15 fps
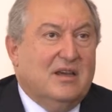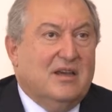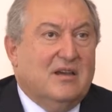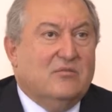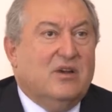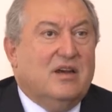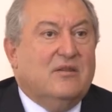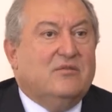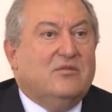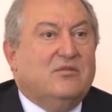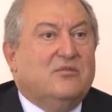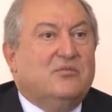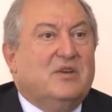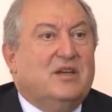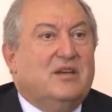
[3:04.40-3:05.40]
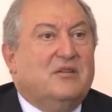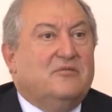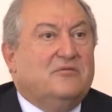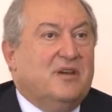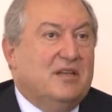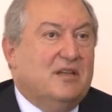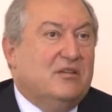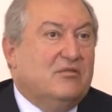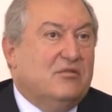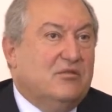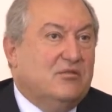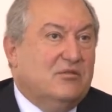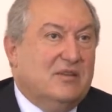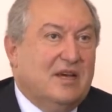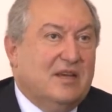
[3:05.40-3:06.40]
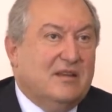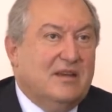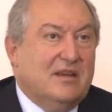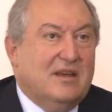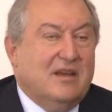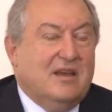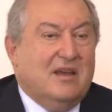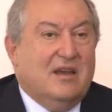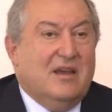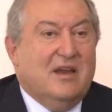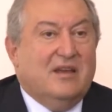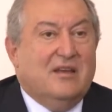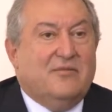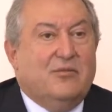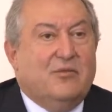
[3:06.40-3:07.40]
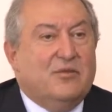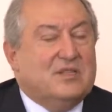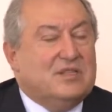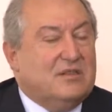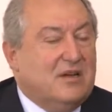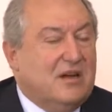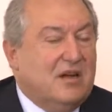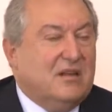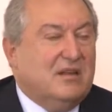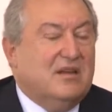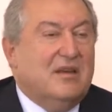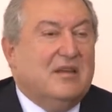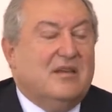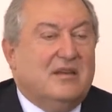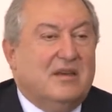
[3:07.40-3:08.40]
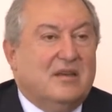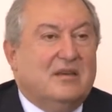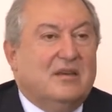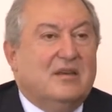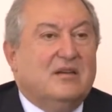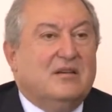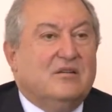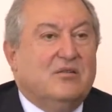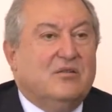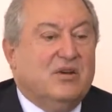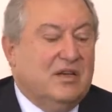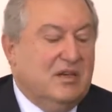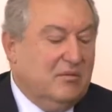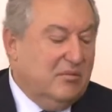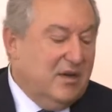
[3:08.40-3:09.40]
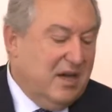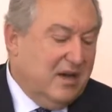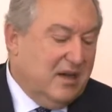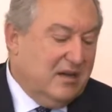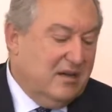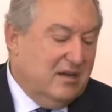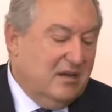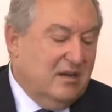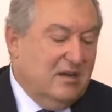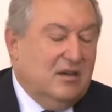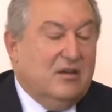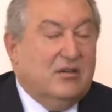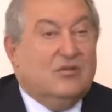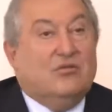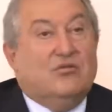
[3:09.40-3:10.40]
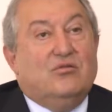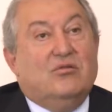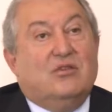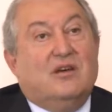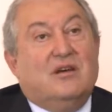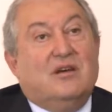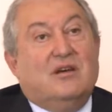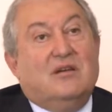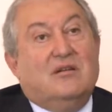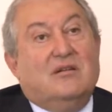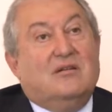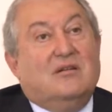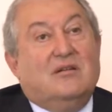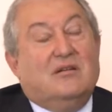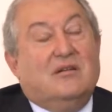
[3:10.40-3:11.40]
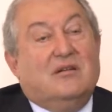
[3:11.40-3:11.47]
And we have to be ready to do that. And if we will start thinking, going back to the